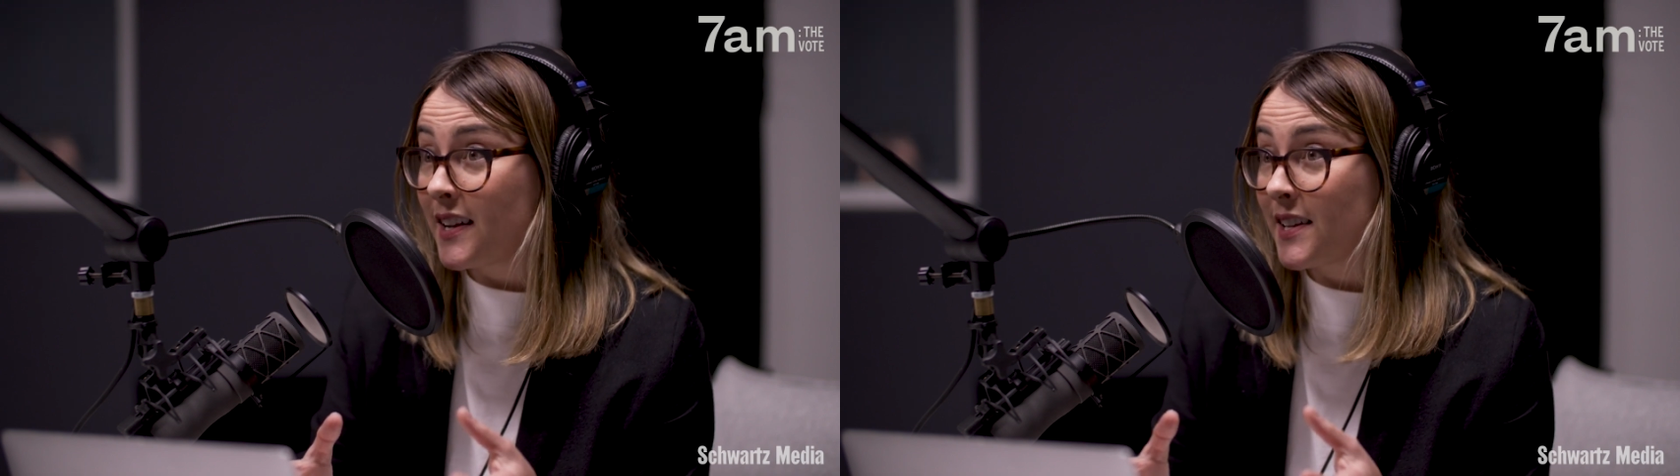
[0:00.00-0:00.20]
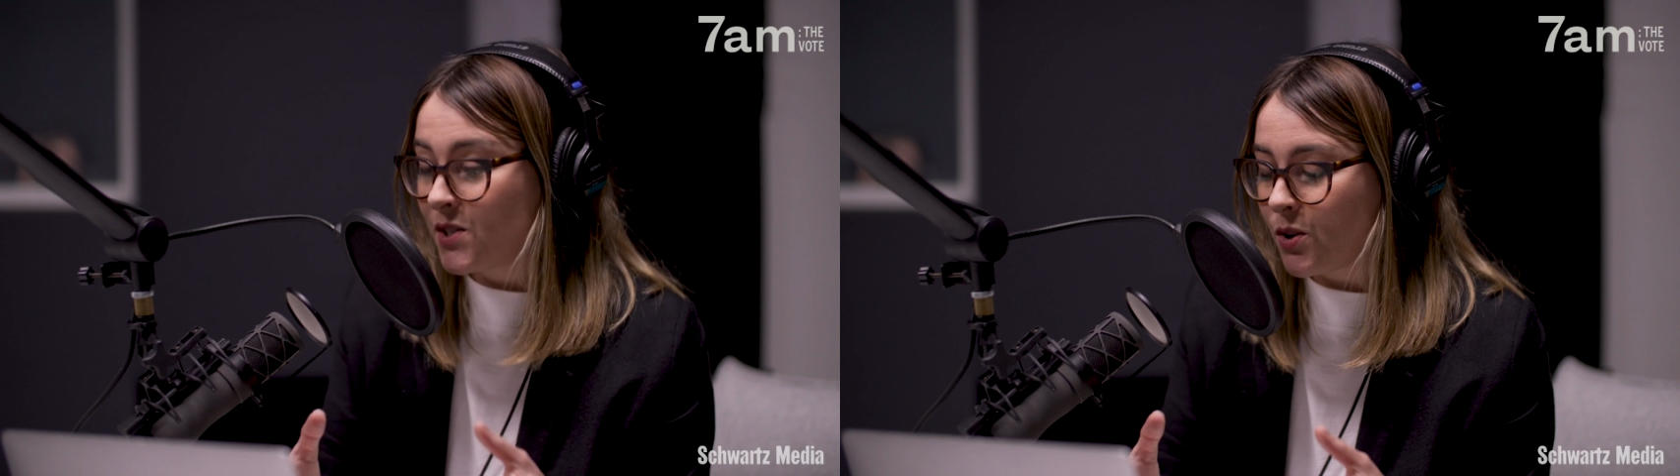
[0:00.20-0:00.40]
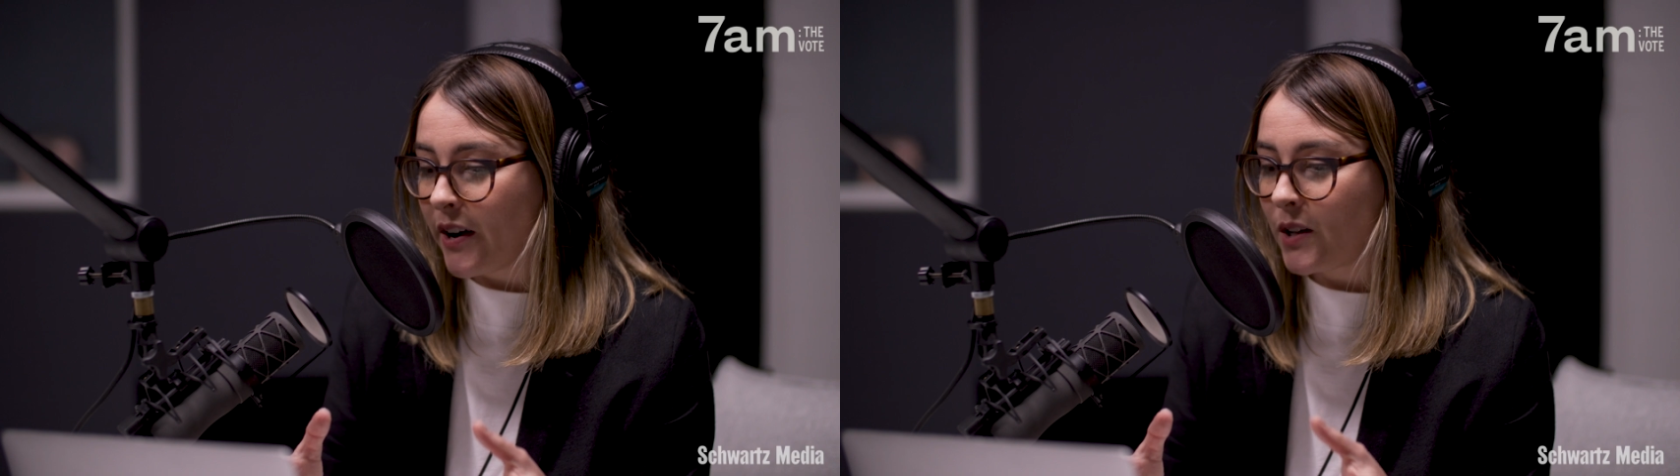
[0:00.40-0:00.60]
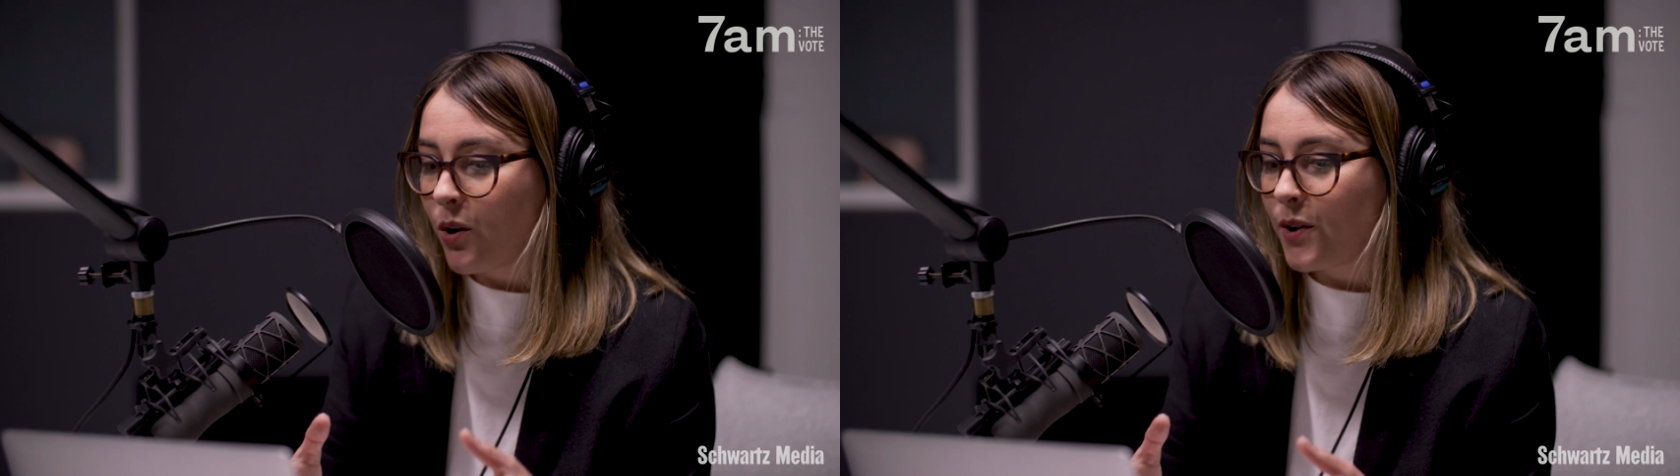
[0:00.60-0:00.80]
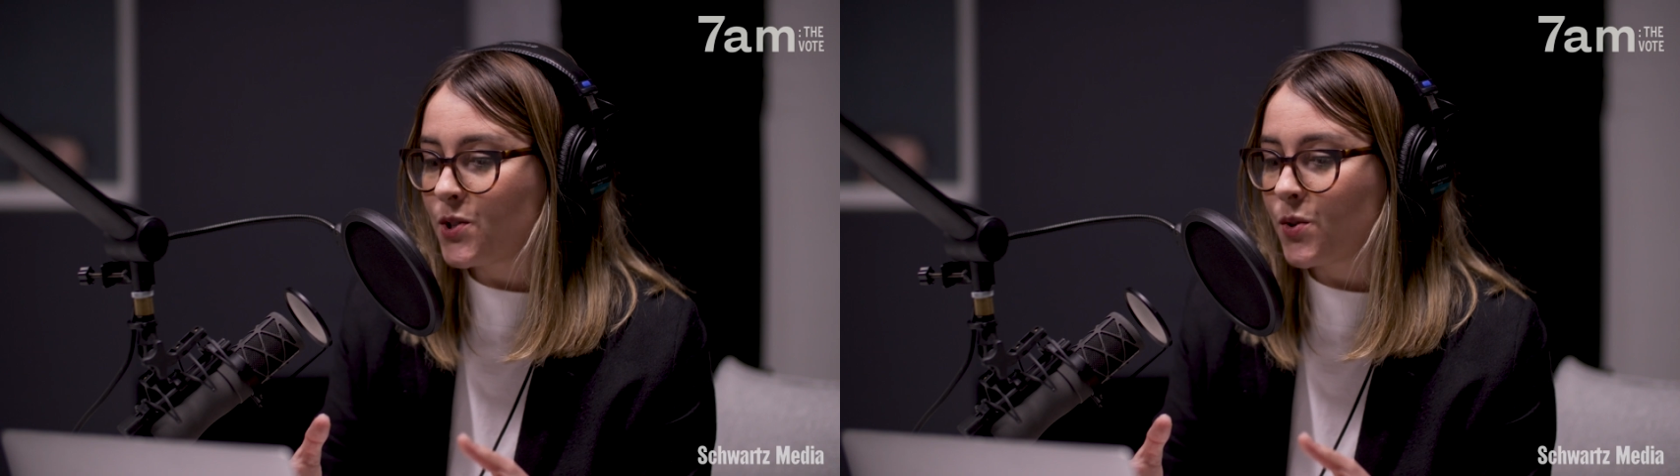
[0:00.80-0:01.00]
at
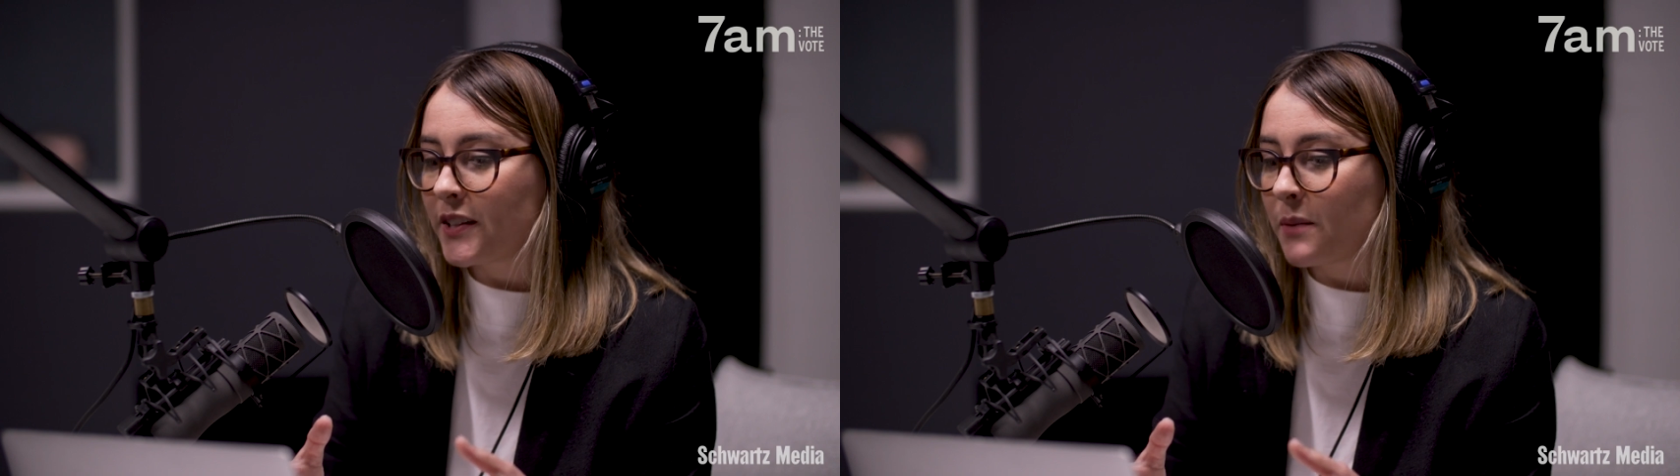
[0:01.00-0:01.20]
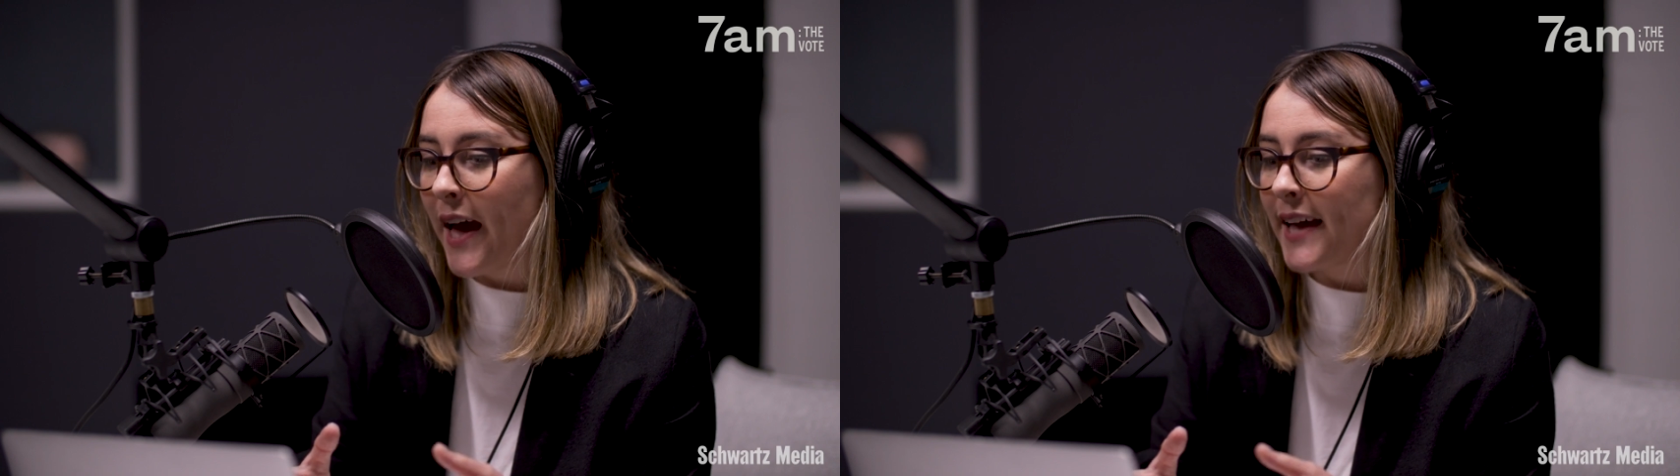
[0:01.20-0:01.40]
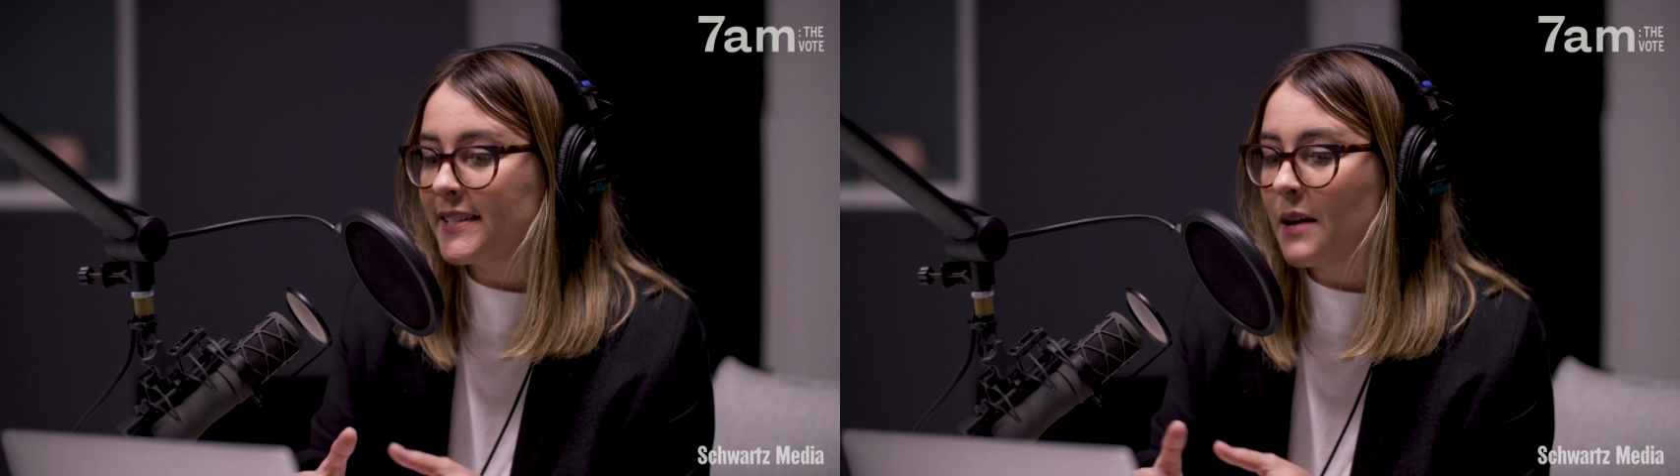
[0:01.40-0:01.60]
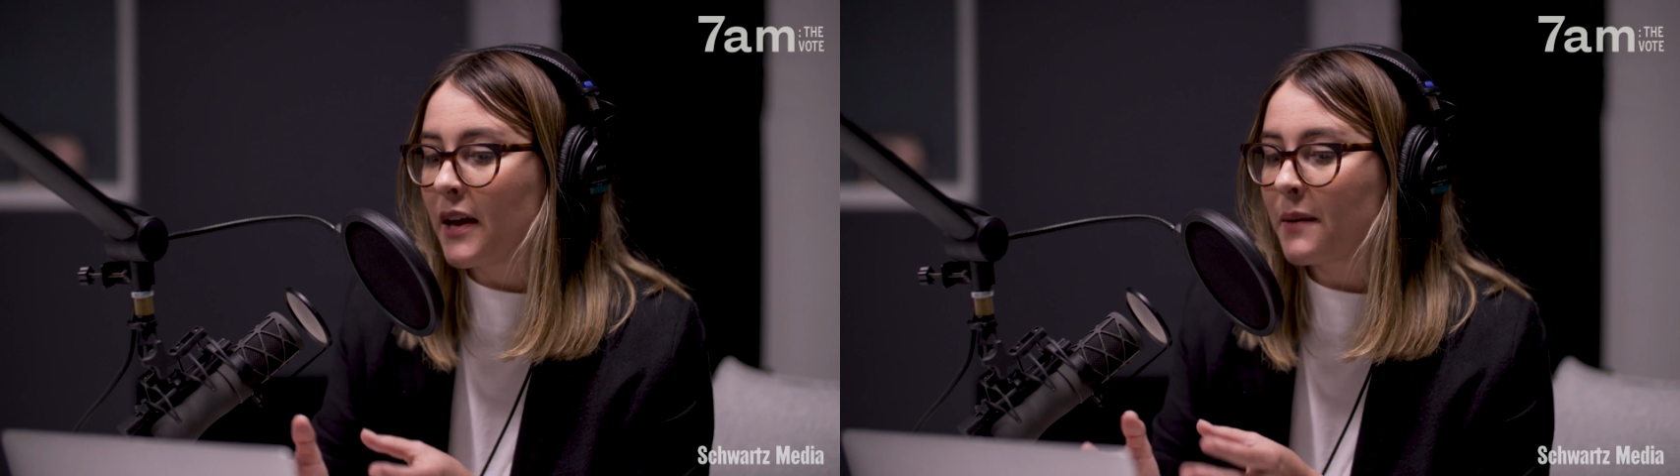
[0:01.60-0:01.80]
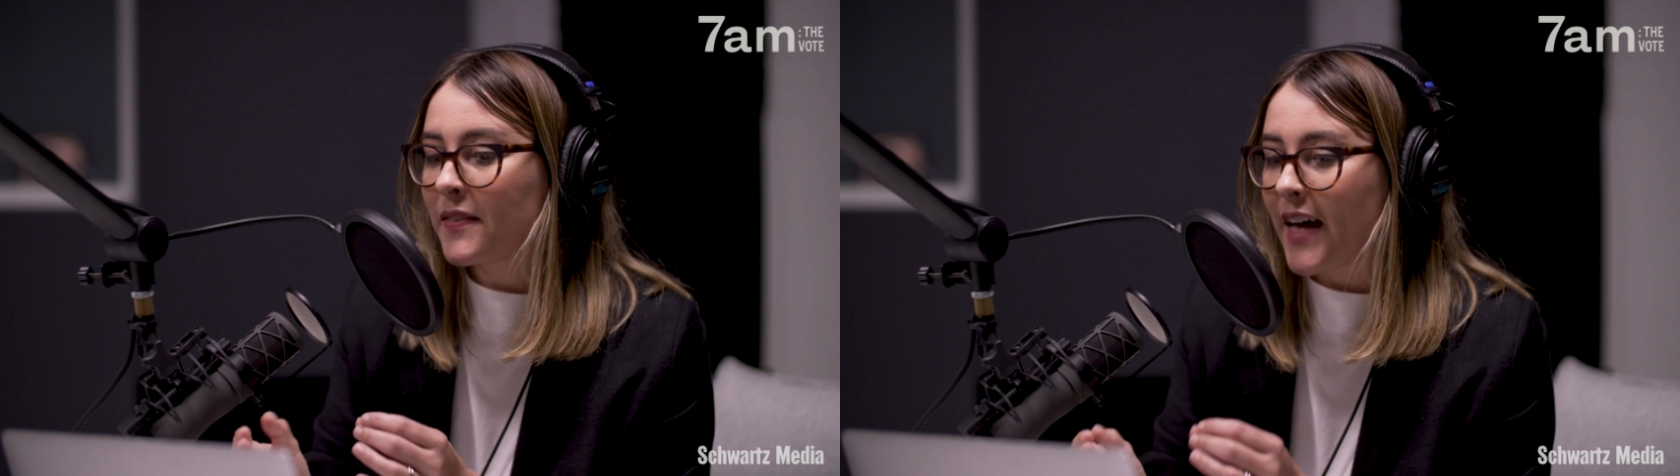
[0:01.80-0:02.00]
historic lows during the
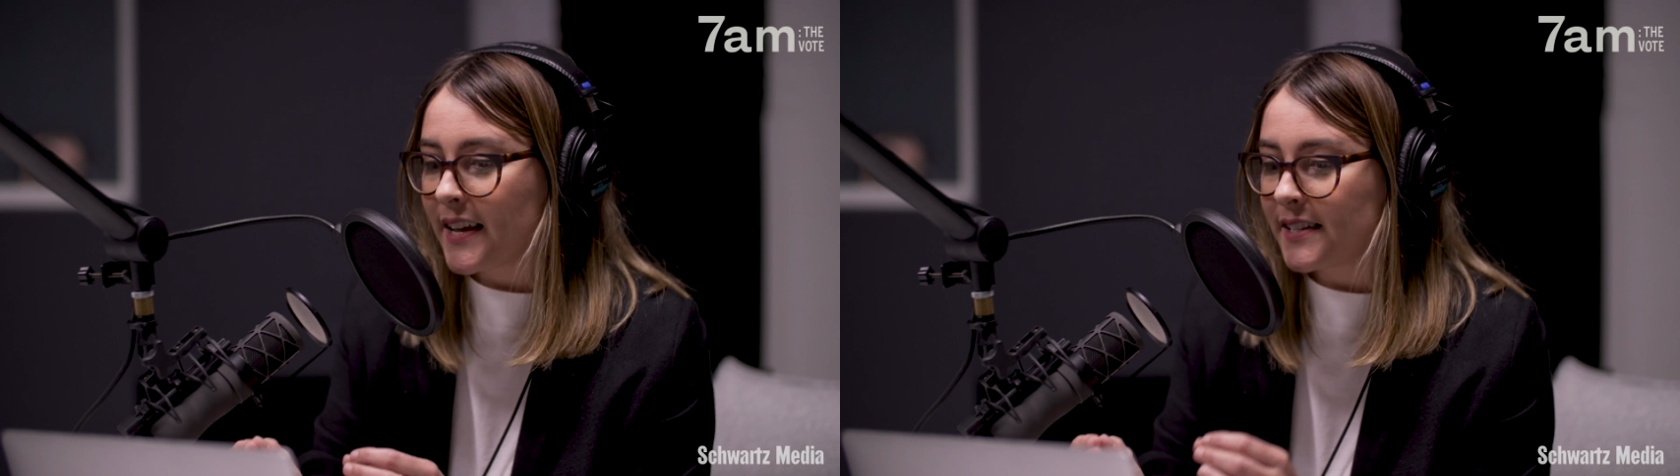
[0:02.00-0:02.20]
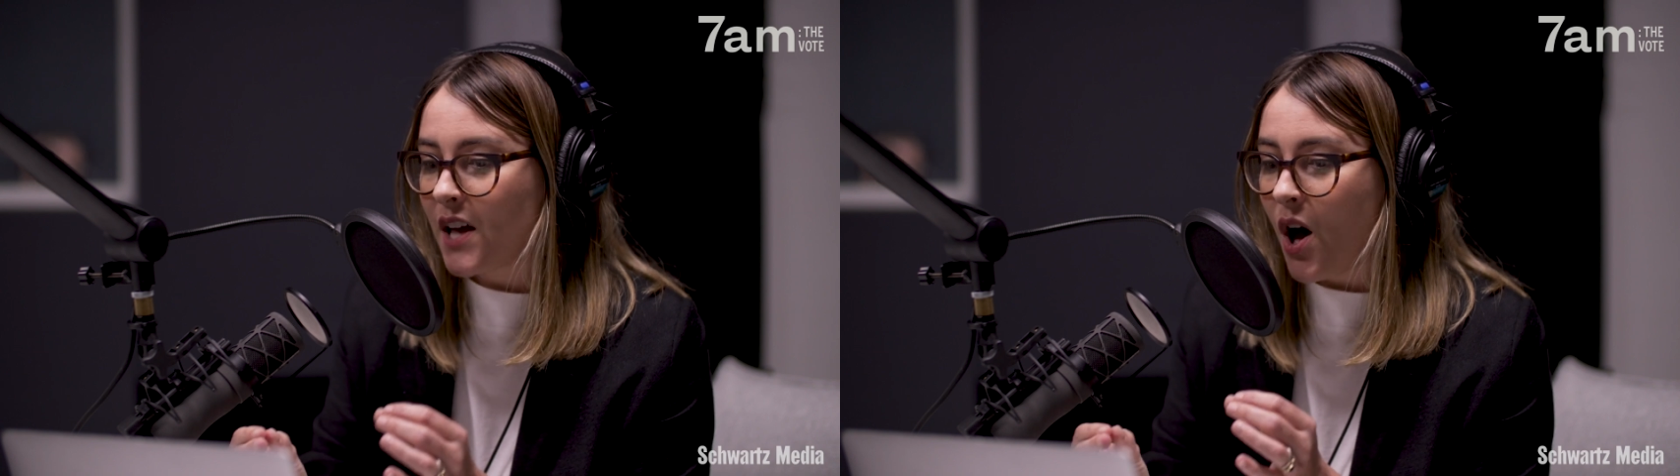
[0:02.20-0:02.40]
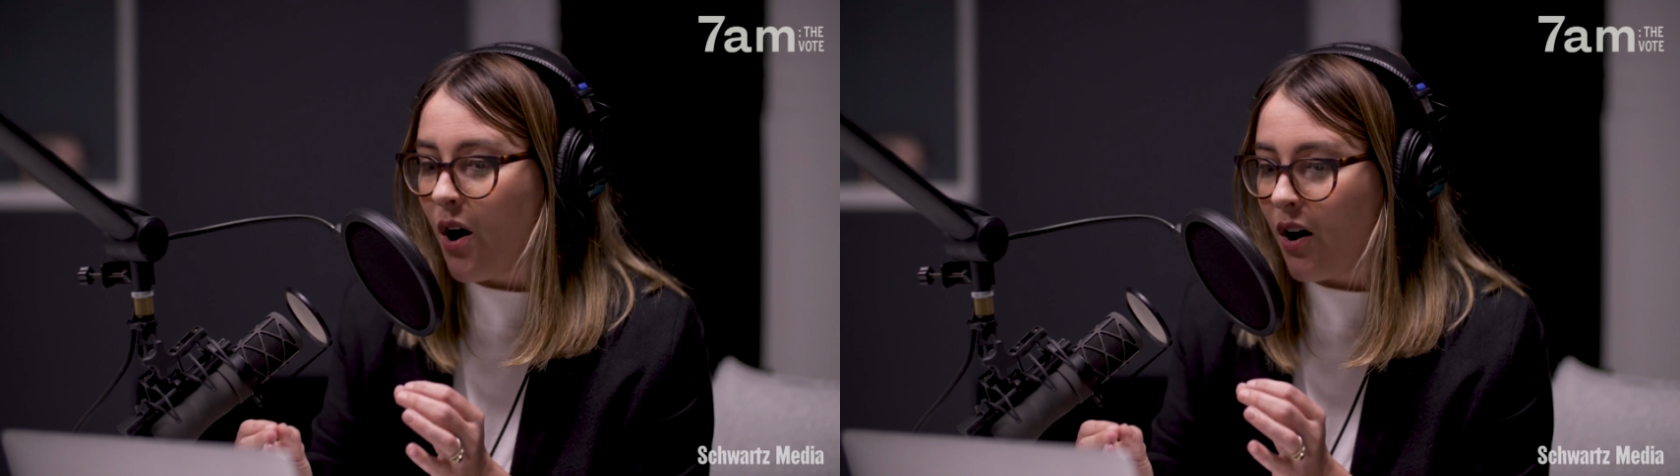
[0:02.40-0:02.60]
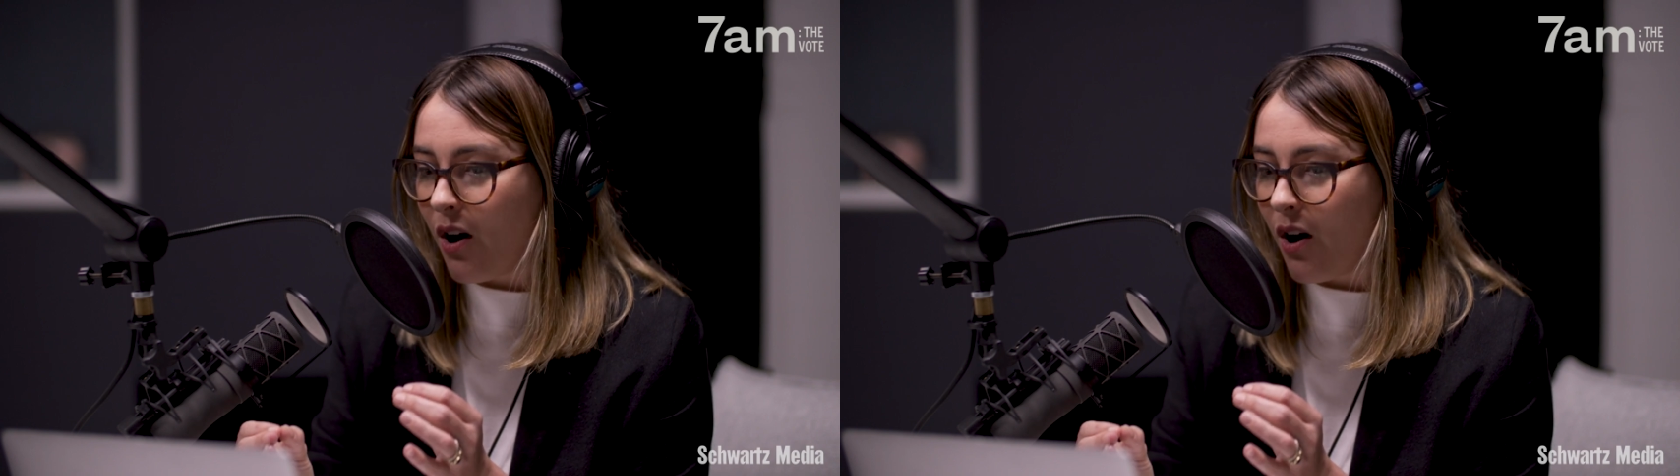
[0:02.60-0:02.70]
pandemic. But that is